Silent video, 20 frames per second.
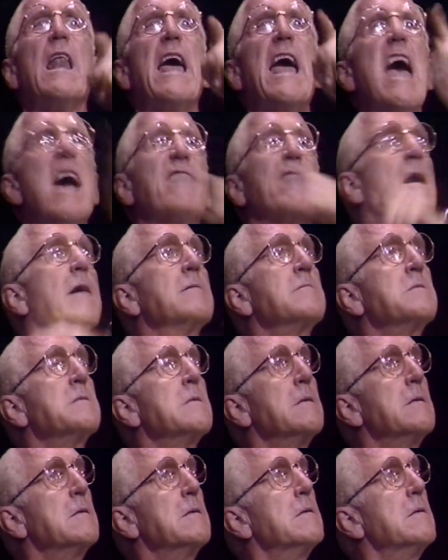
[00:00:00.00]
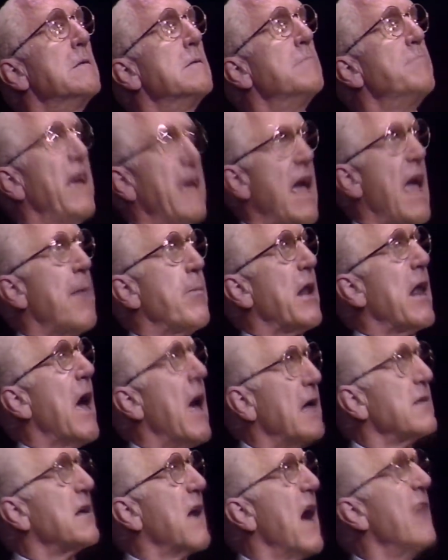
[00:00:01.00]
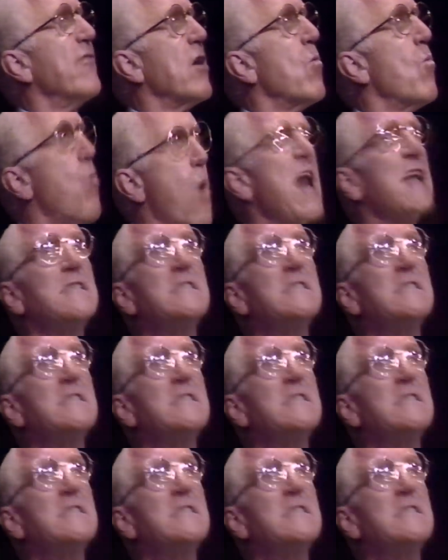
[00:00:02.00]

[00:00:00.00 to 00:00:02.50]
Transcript: ever be able to uncover one